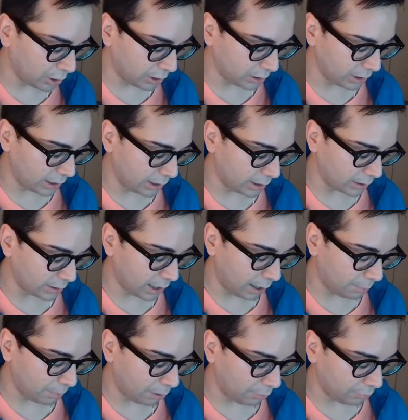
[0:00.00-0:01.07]
is in a
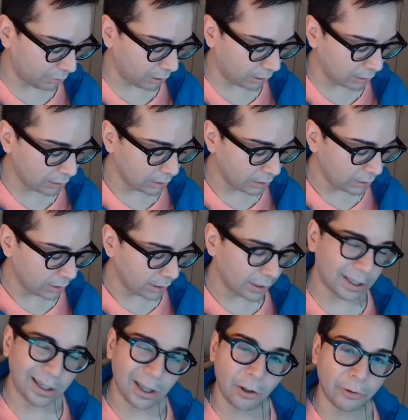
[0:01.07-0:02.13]
time of
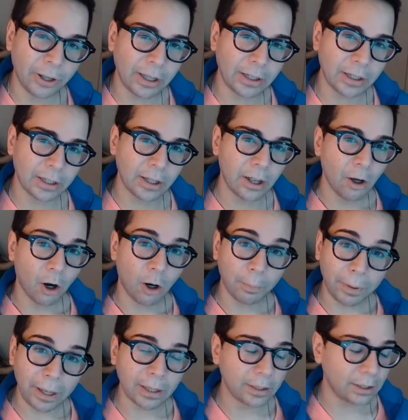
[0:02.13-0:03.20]
stillness or
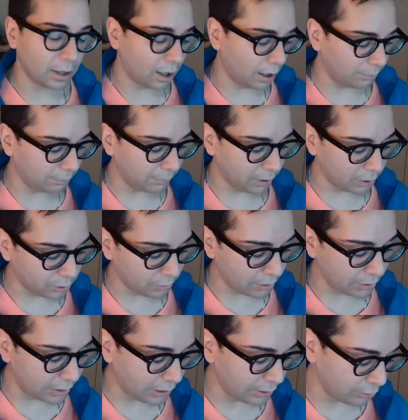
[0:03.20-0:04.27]
peace,
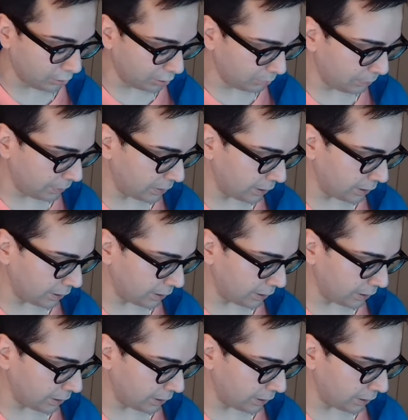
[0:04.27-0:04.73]
serenity. You could be